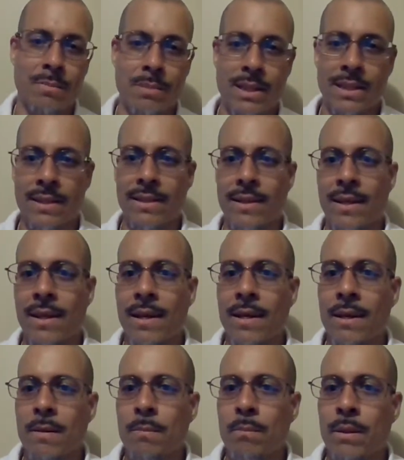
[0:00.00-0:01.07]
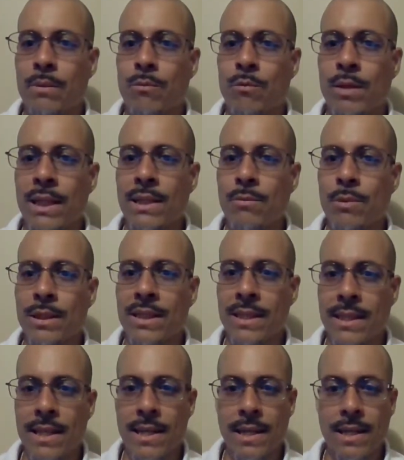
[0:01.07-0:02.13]
in the beginning. But really what the
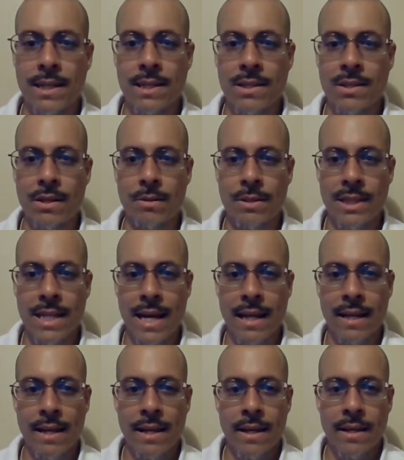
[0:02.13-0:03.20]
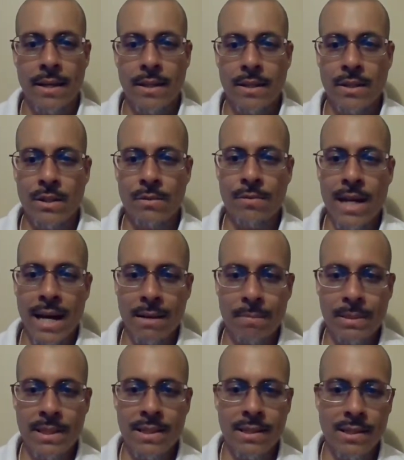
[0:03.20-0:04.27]
thing is, though, is that you've got to
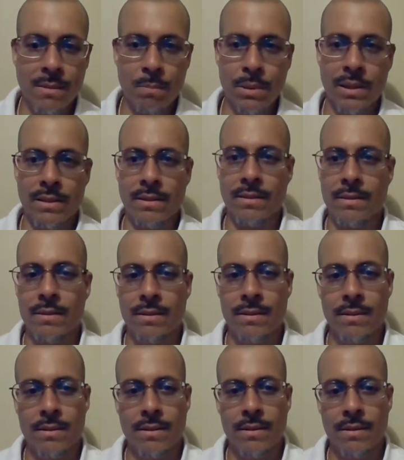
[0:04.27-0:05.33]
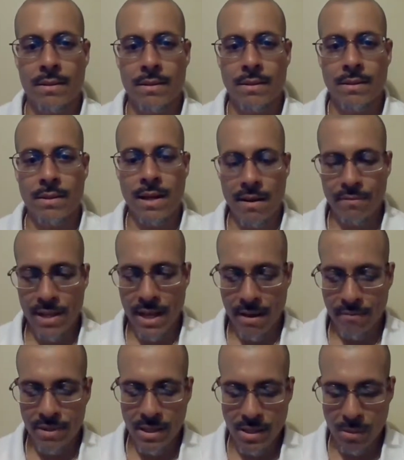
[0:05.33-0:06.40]
be disciplined. You have to
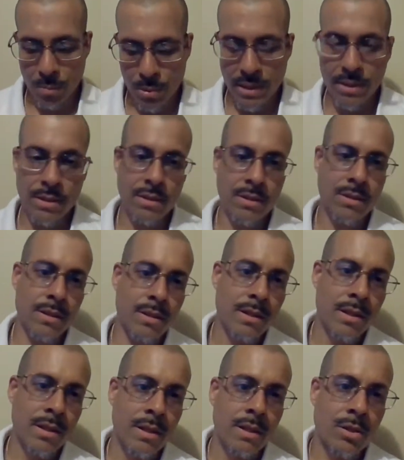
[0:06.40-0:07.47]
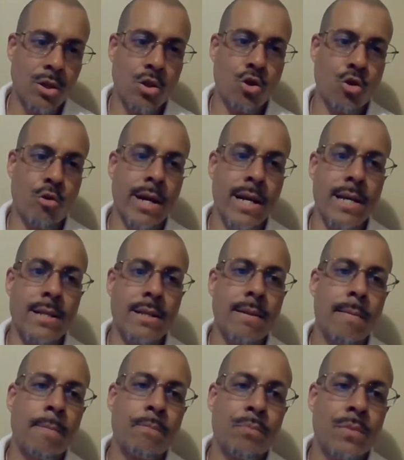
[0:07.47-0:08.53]
have discipline to train
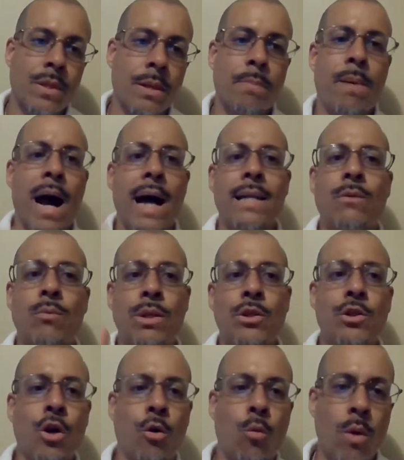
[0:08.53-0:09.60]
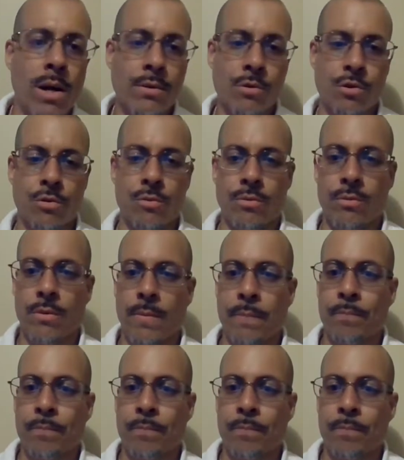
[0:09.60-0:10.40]
the body when you don't want to